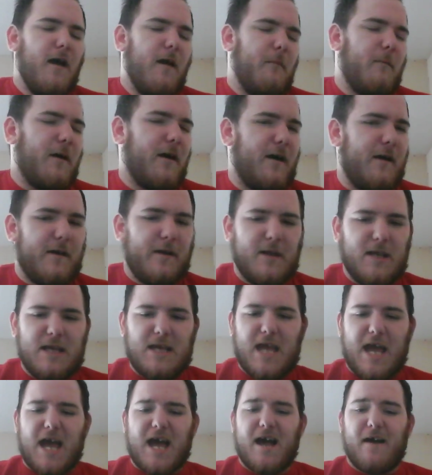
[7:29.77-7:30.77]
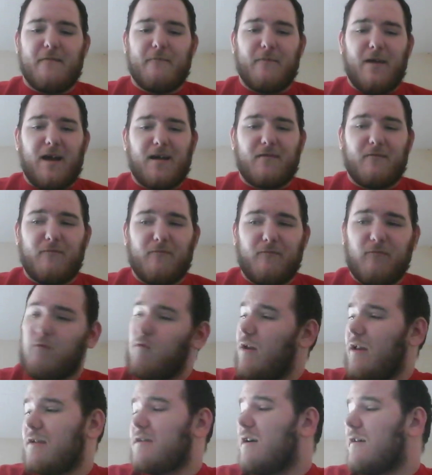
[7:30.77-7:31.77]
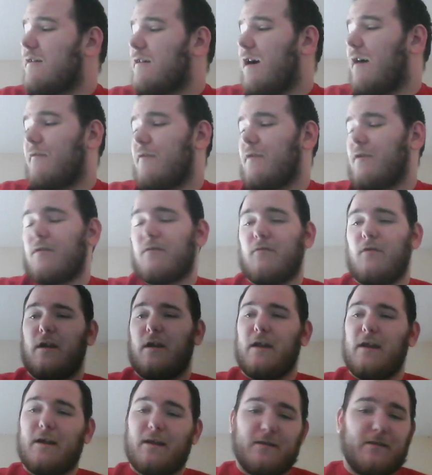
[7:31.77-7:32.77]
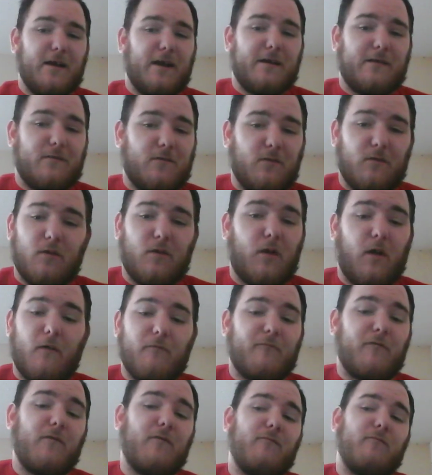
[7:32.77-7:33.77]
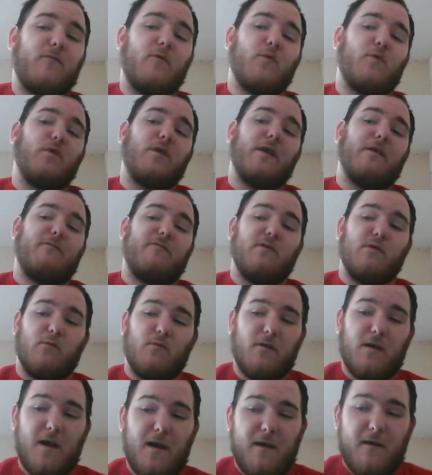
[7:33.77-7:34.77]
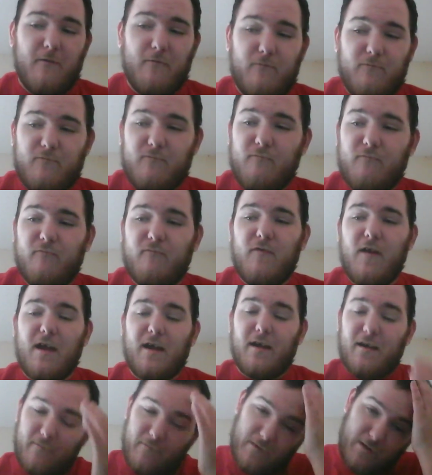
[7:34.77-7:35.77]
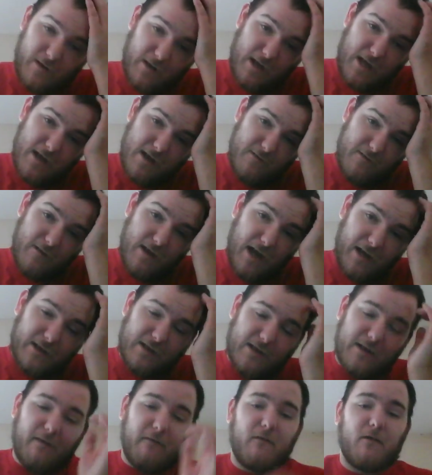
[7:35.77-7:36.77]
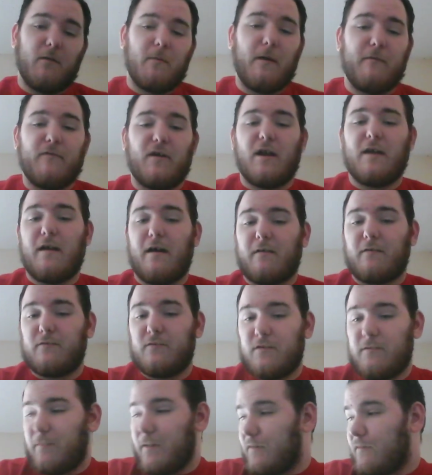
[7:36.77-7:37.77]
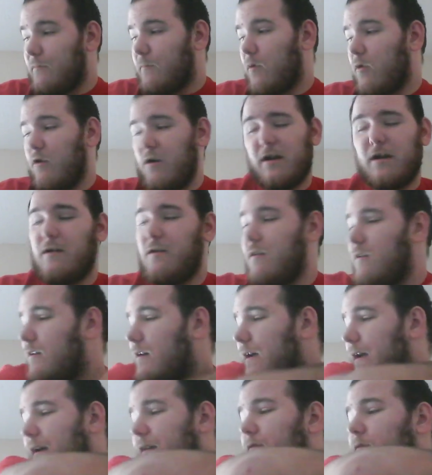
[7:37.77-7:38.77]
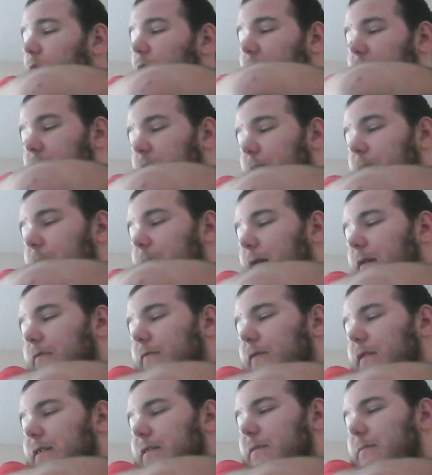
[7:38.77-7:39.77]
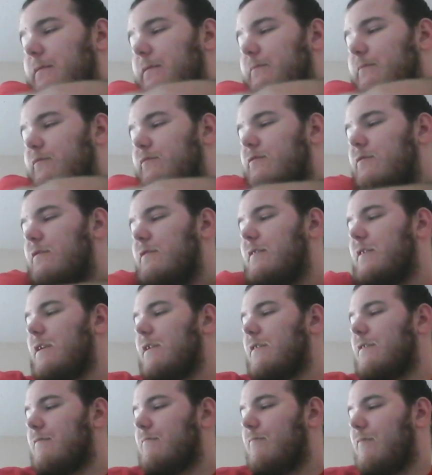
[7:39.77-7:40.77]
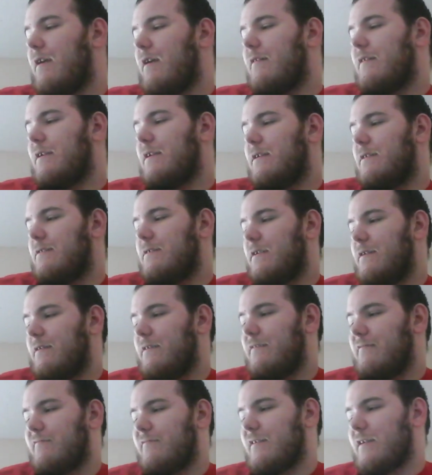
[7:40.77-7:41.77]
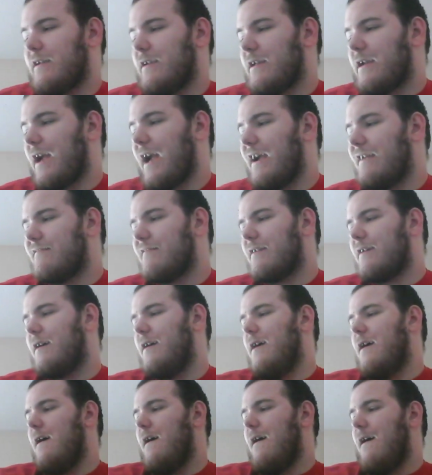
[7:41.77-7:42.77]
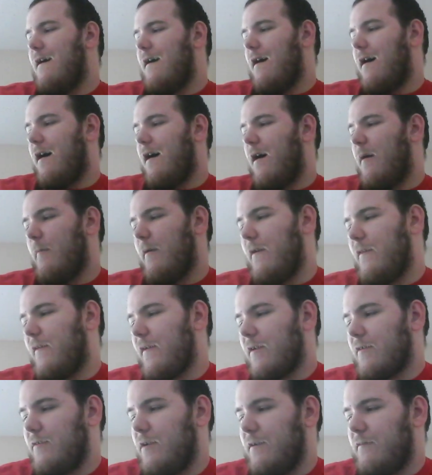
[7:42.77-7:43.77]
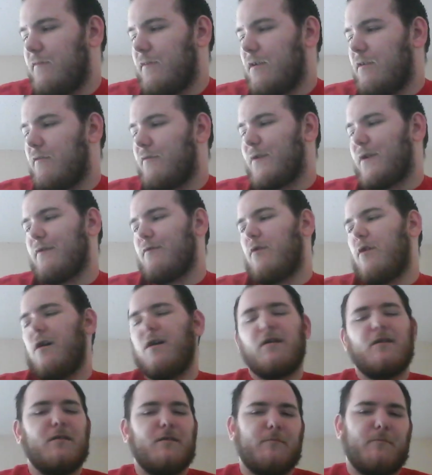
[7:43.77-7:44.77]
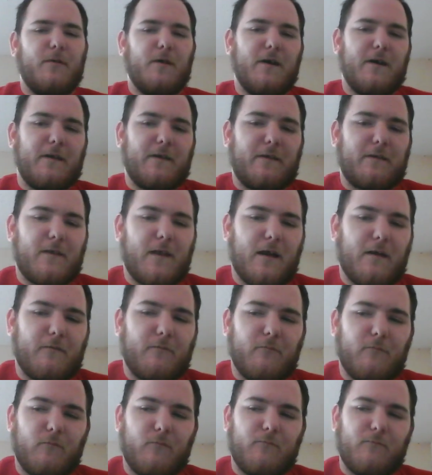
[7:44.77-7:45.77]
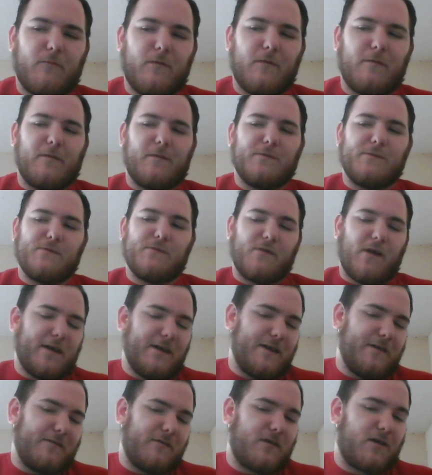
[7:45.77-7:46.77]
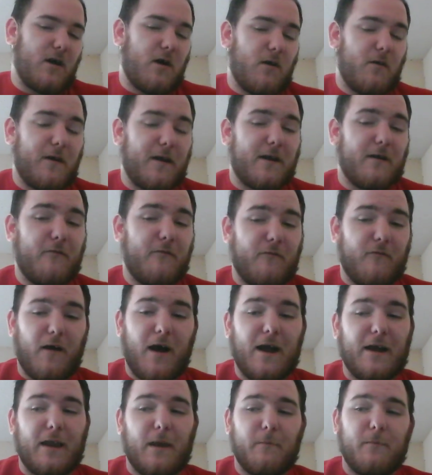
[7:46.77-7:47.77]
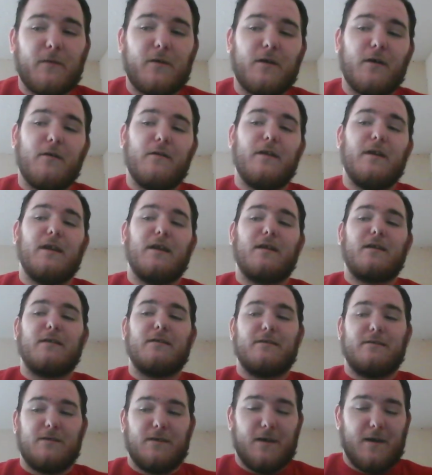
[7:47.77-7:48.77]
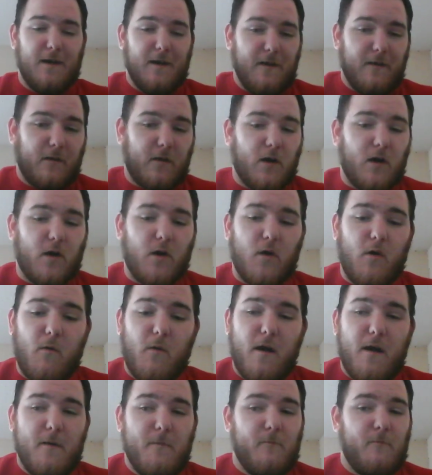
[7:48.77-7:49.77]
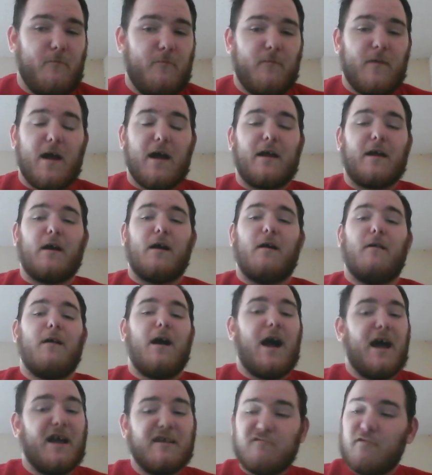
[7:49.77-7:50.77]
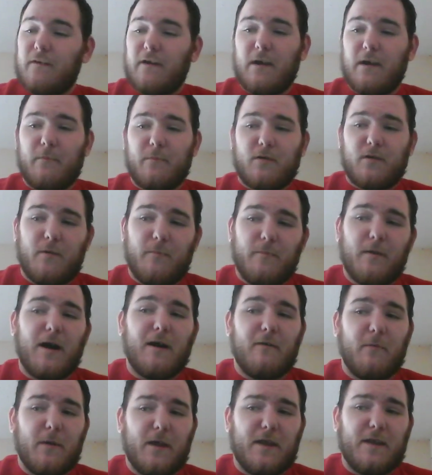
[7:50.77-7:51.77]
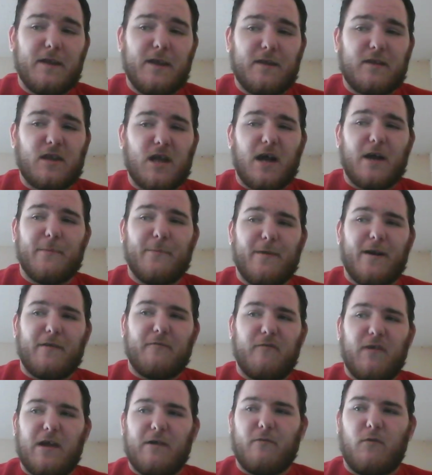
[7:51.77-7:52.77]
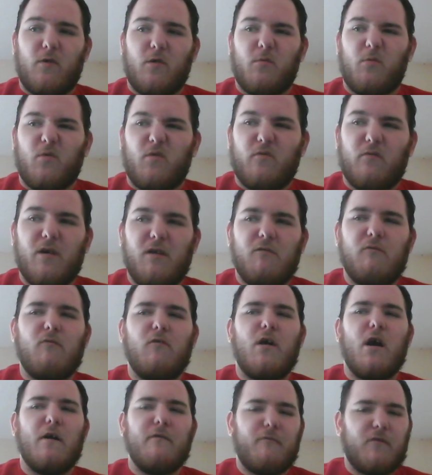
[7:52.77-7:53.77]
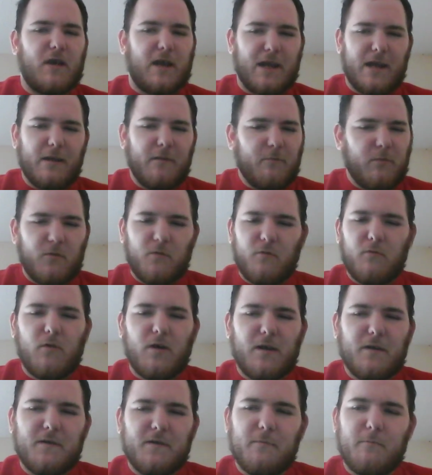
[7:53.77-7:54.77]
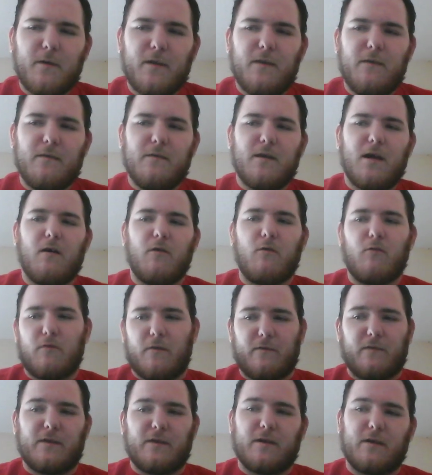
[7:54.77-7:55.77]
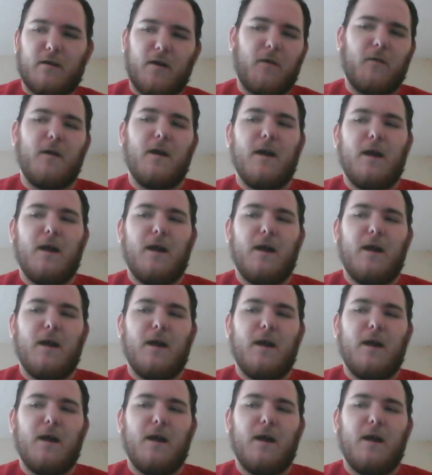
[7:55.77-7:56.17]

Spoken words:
But yeah, that's really all I got for the point. Ignite can look good if you think like it. I can't call my family out. Bit too boring, and one copy of my fight to be pretty very interesting and engaging. It doesn't really think I'll be wrong, but it's not going to be right here. Go, it goes fine. There you go. I enjoy Captain Cobb, I'll admit it's not my favorite. It's a forgettable one, but not hold up like go.